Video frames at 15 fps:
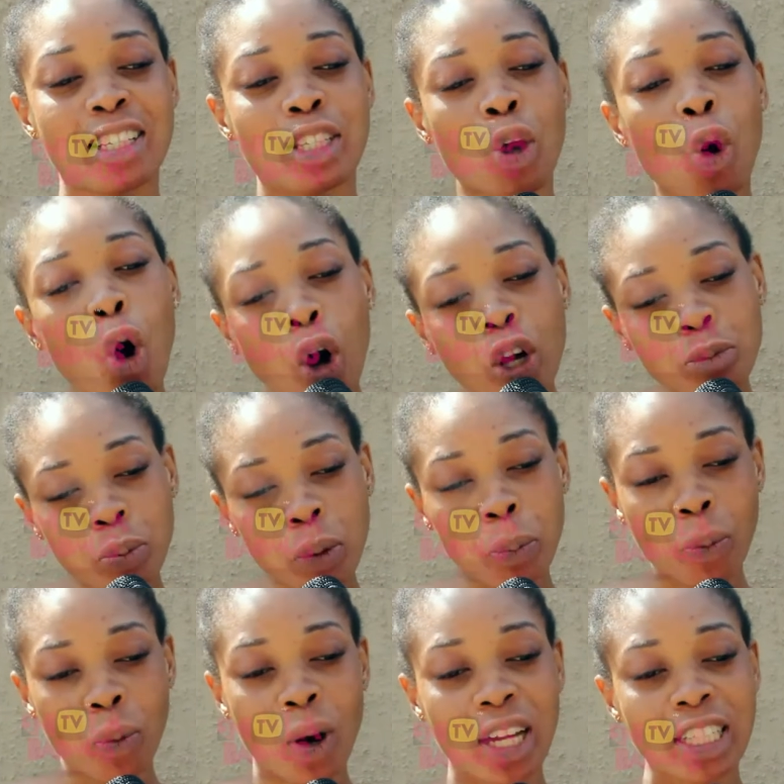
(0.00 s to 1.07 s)
The old
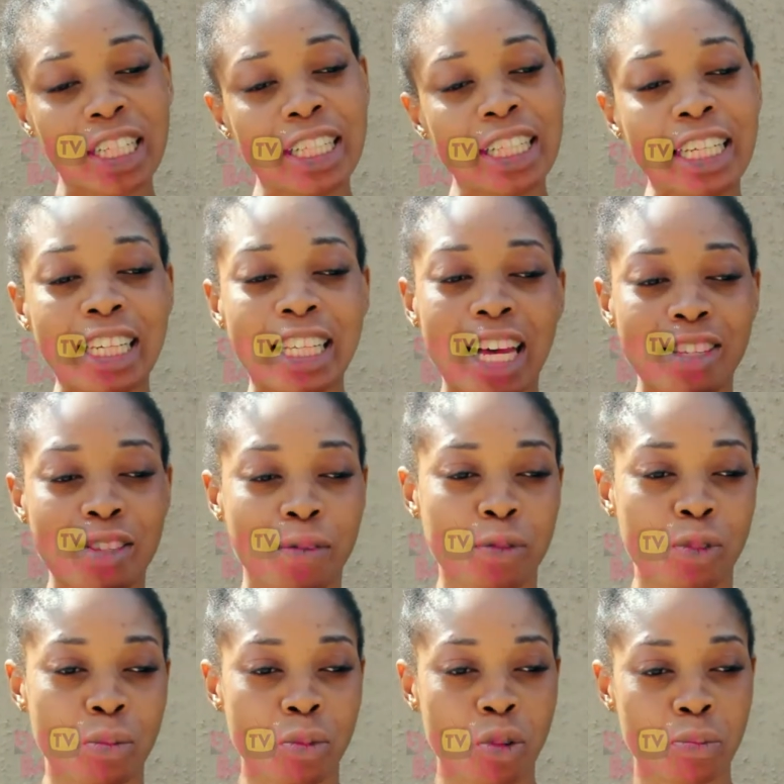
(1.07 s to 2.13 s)
people are the leaders of
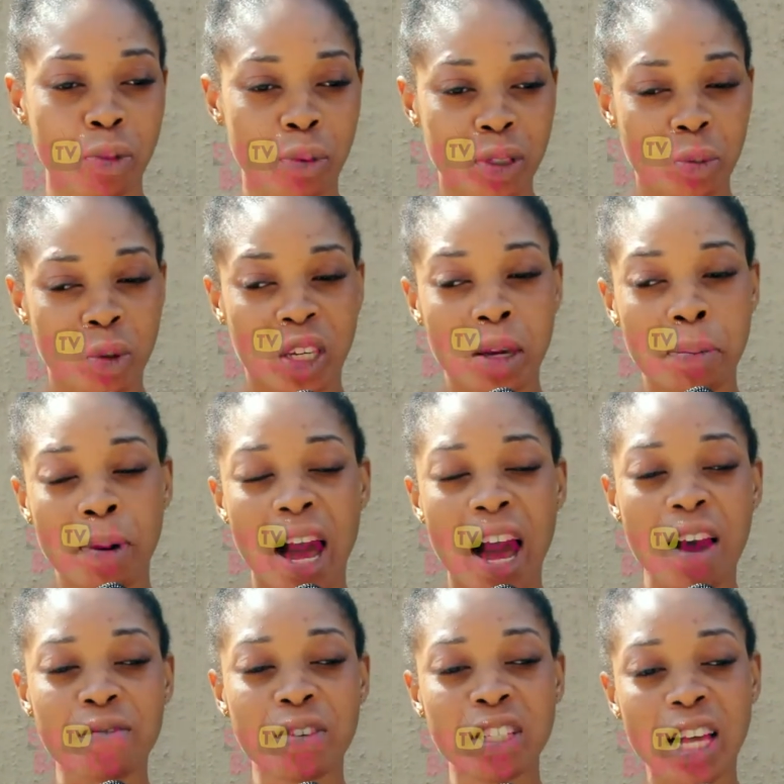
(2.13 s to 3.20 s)
tomorrow, but we keep
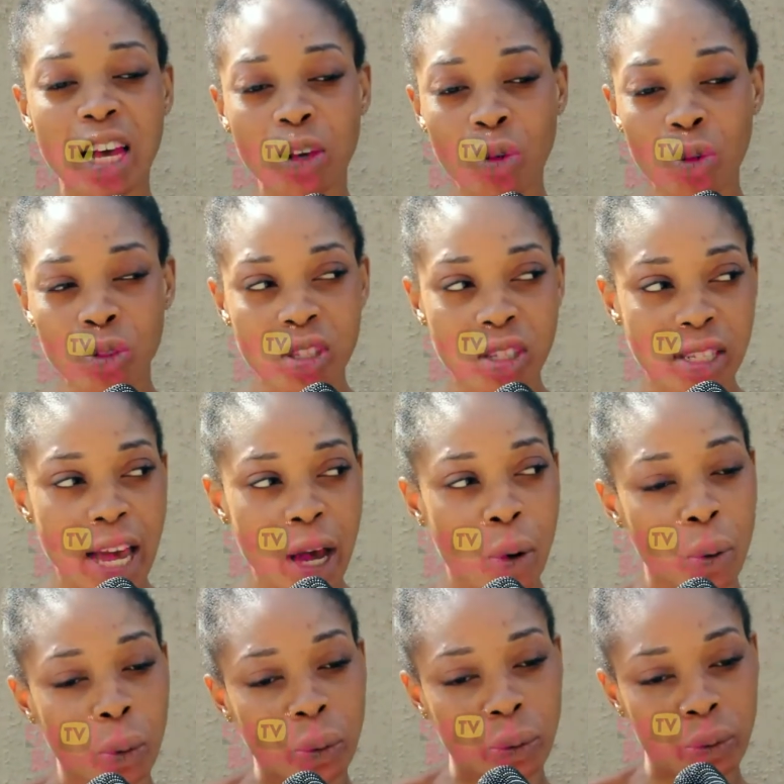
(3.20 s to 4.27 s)
having that old
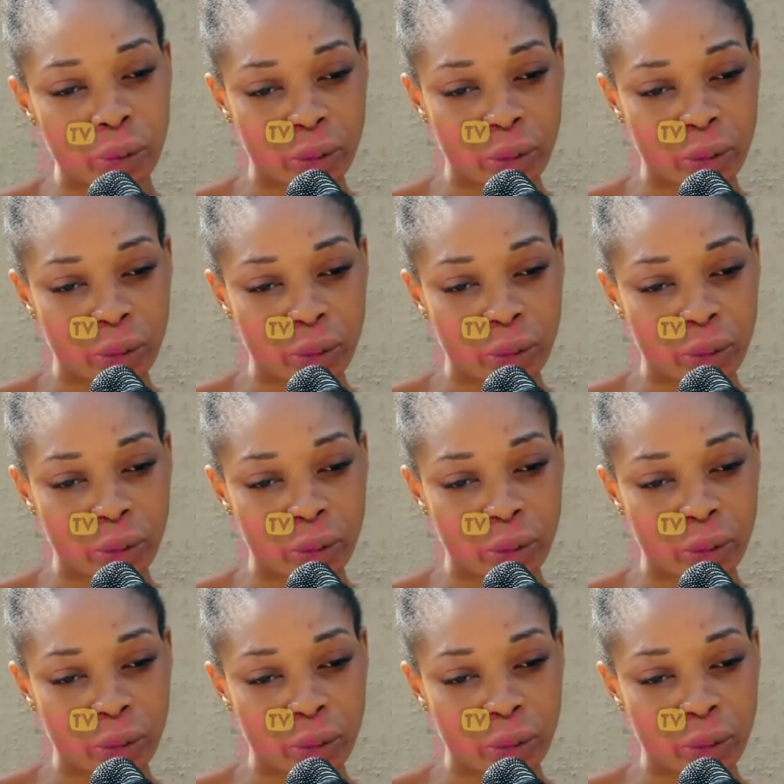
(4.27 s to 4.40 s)
circle